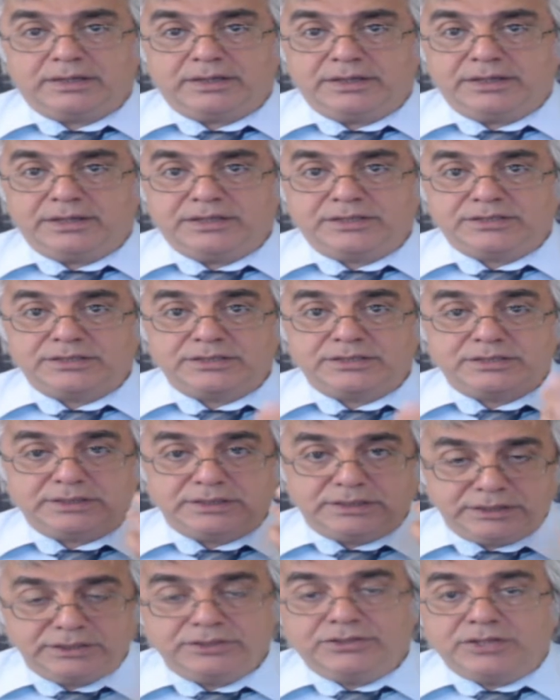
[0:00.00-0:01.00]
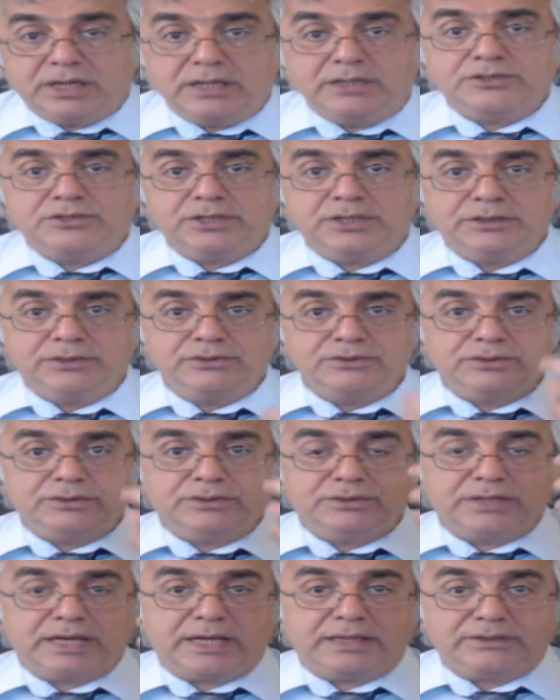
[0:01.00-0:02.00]
is intelligent,
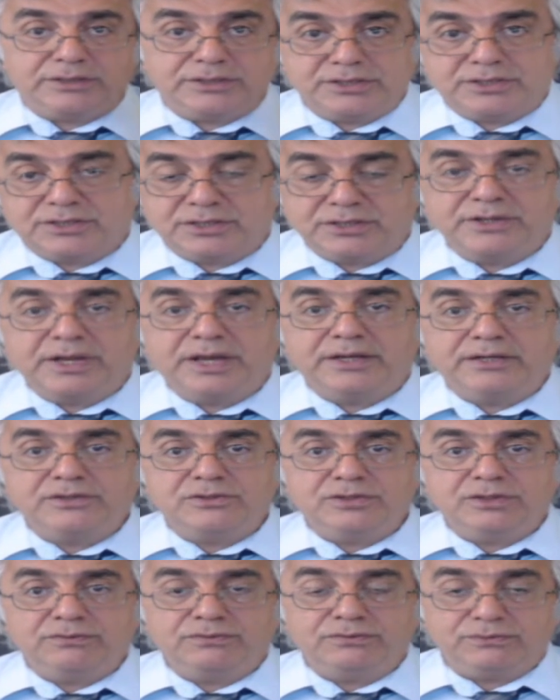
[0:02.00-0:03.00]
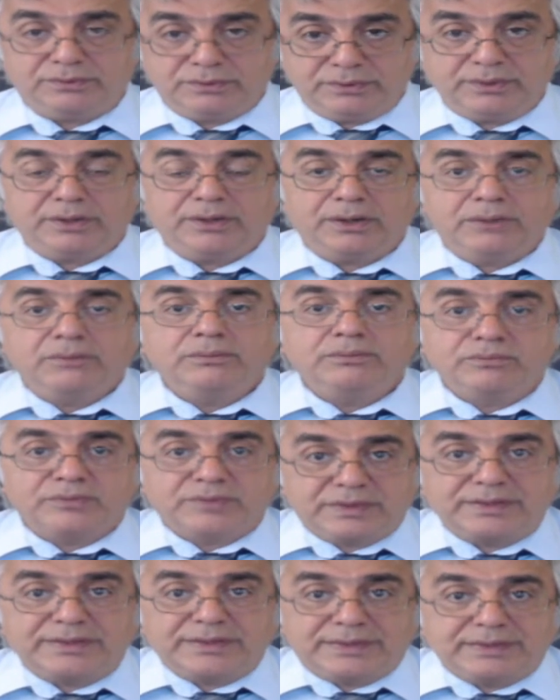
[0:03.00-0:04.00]
that is creative,
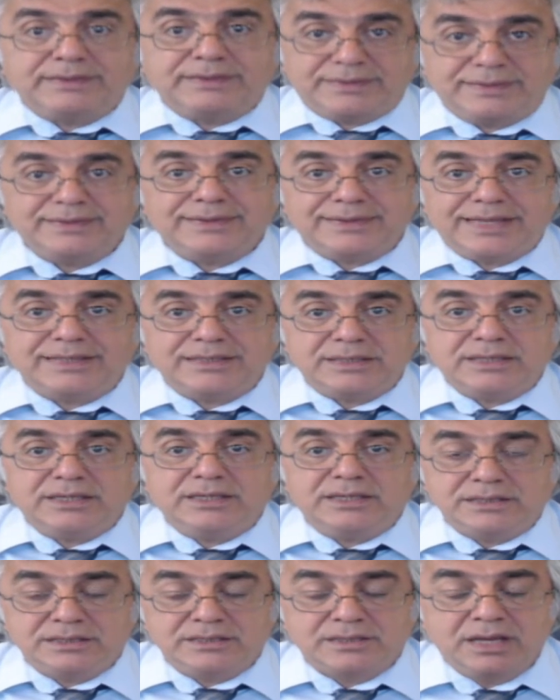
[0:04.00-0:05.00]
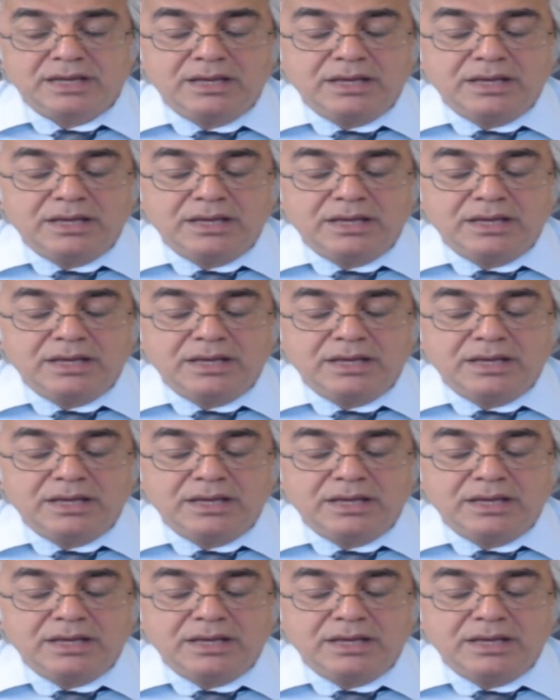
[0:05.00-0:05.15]
that is